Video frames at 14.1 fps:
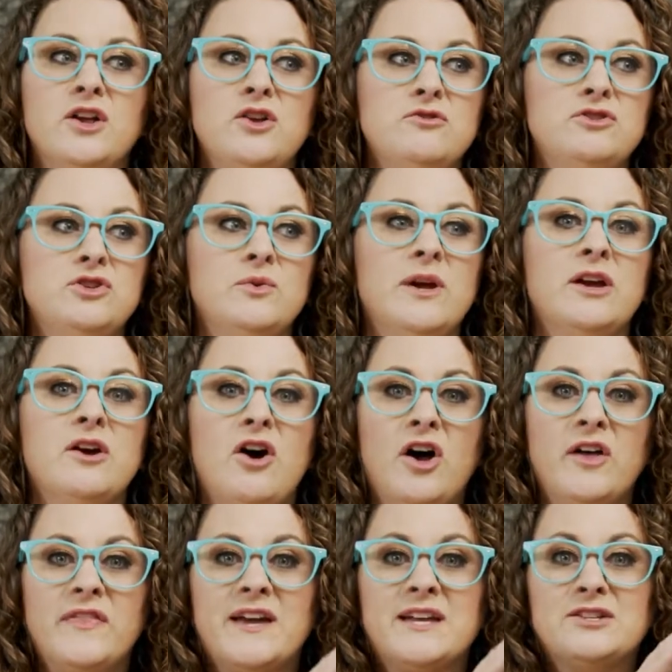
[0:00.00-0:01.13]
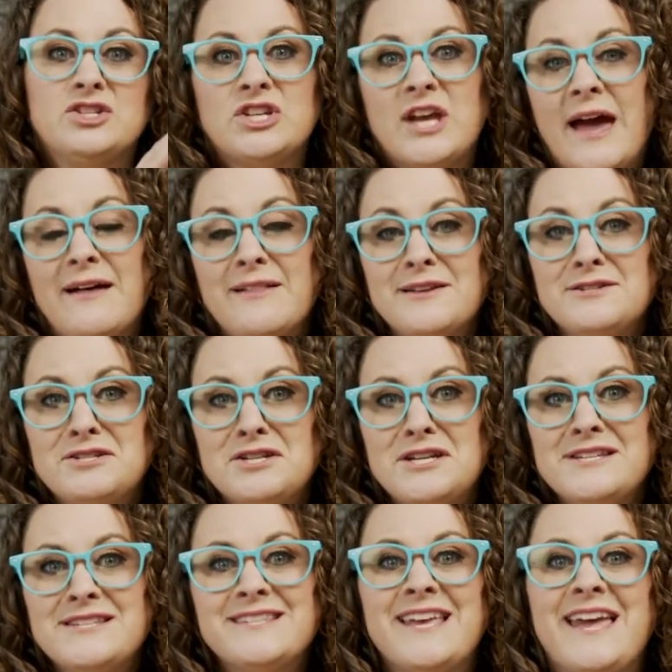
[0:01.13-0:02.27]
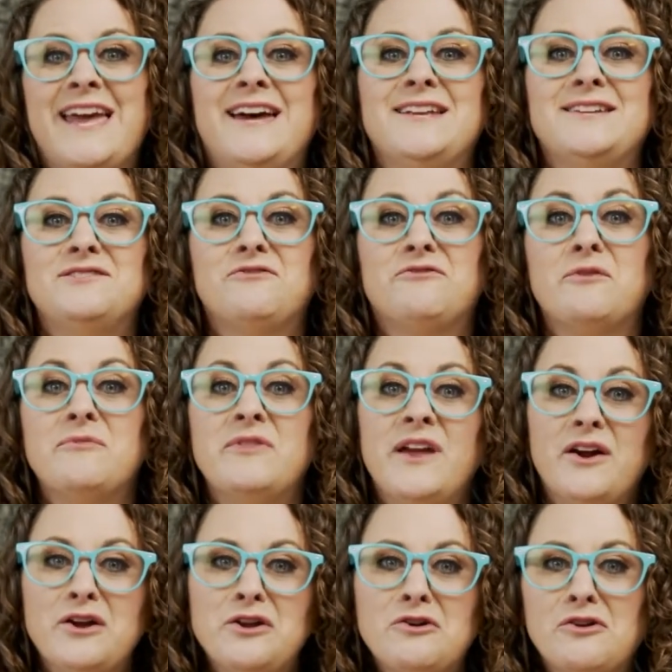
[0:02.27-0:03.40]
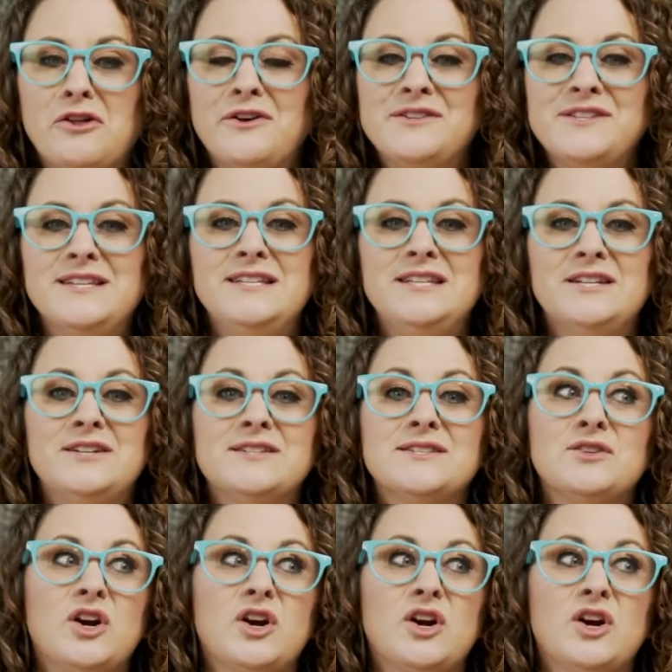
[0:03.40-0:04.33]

Are you doing online challenges? pages and from there you're closing deals?